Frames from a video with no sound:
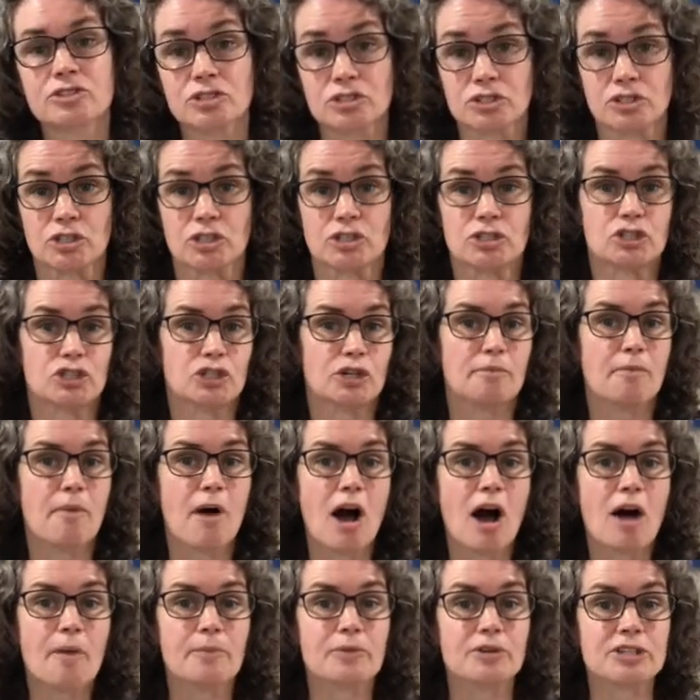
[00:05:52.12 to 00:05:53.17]
Does your
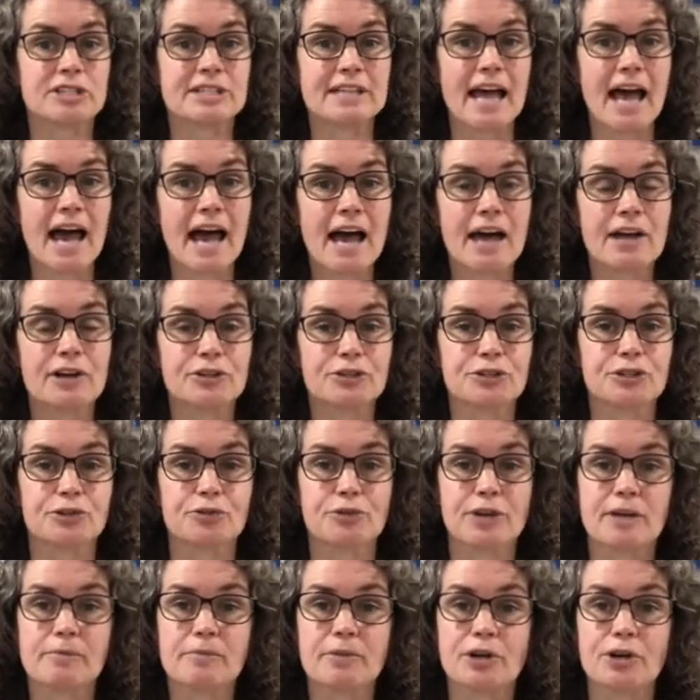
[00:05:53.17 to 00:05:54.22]
mom or dad or your
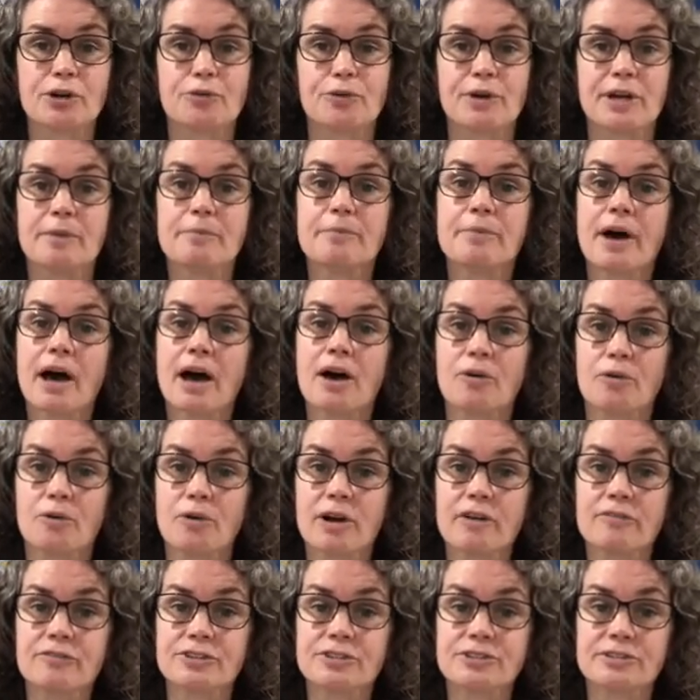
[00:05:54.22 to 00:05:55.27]
grandma or grandpa or
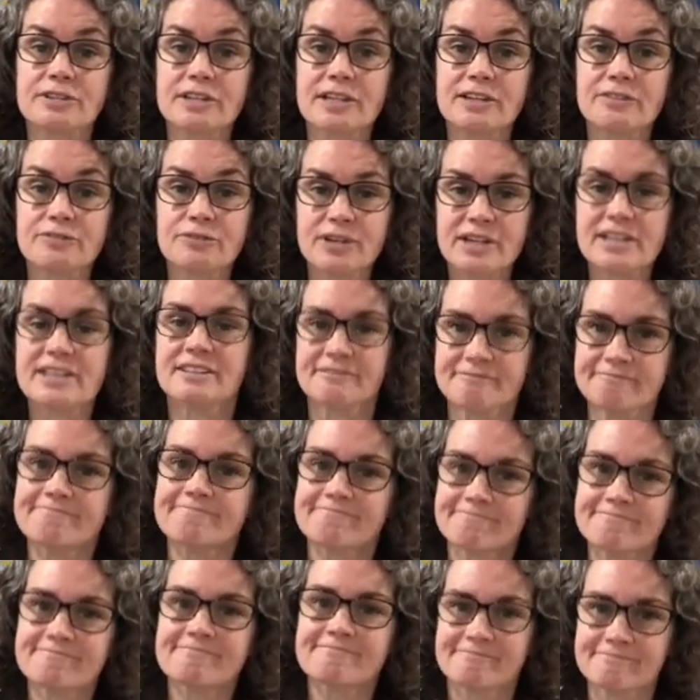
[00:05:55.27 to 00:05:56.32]
whoever you live with?
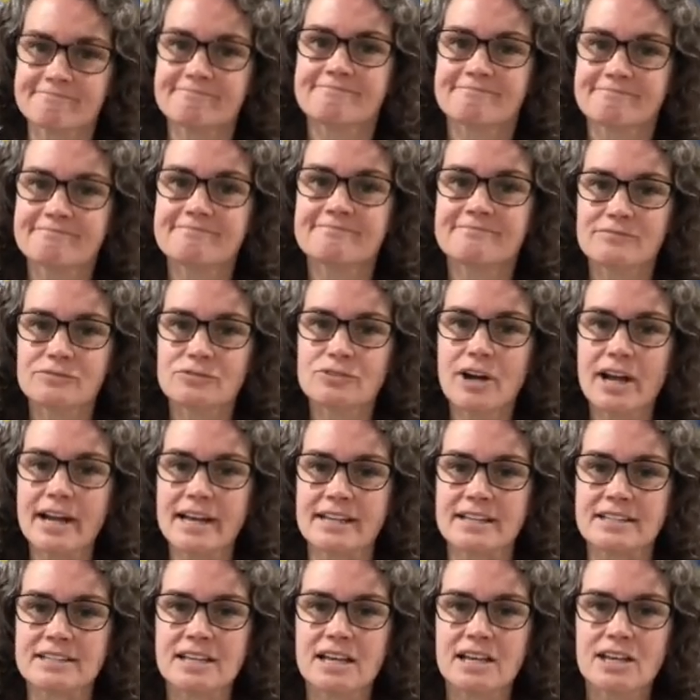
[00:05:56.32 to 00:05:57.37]

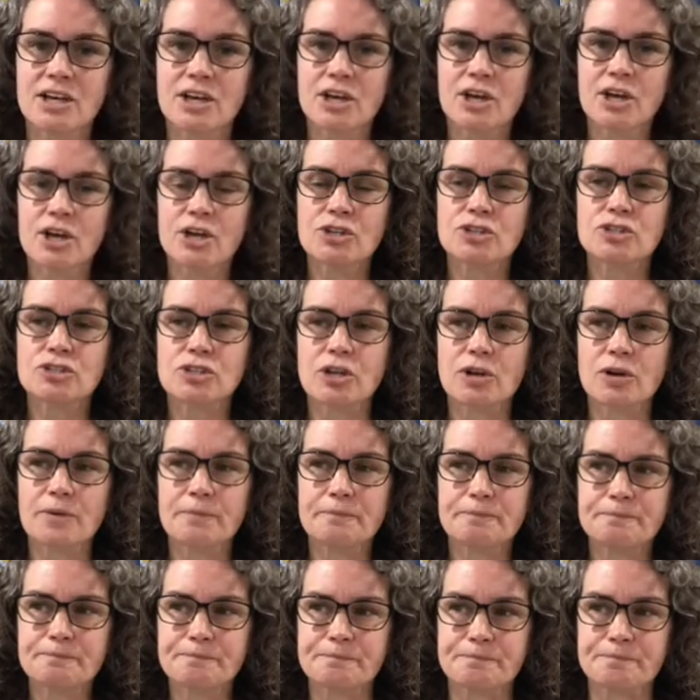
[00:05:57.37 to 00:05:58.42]
Right. So,
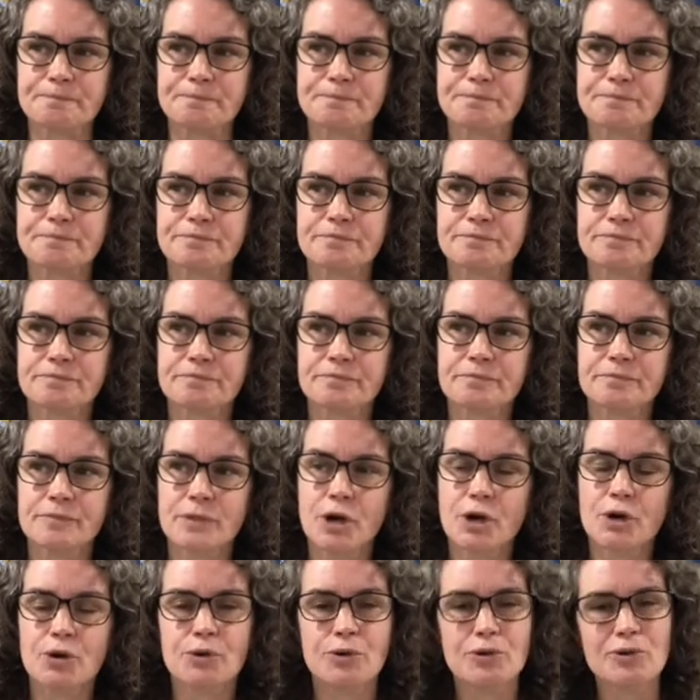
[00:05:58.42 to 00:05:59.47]

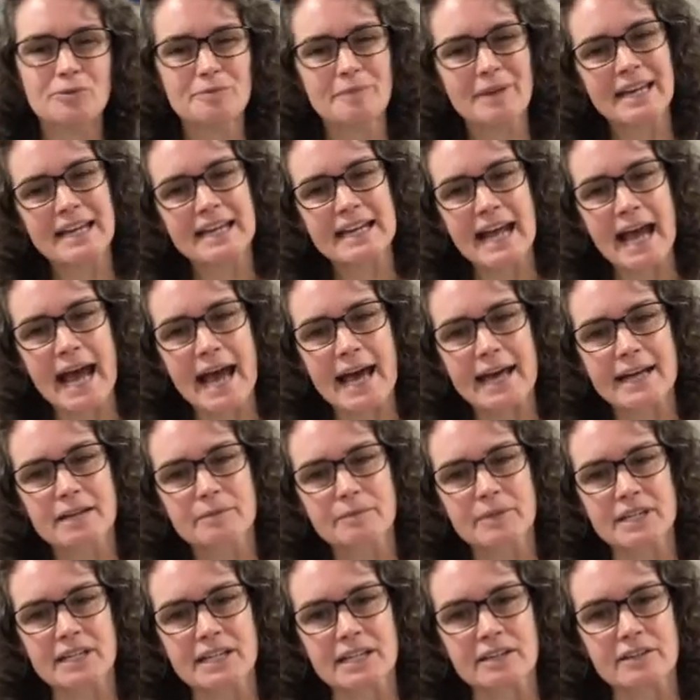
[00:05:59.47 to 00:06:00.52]
who made Adam
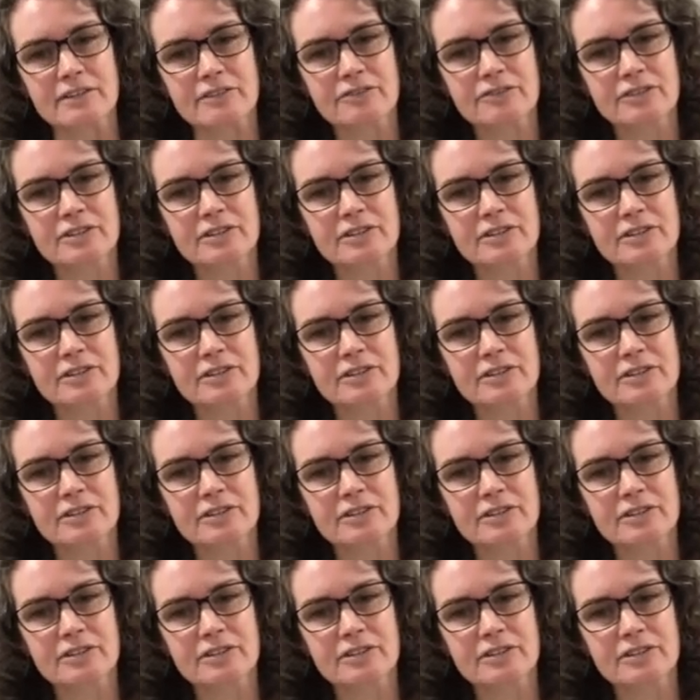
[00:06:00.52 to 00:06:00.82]
and Eve?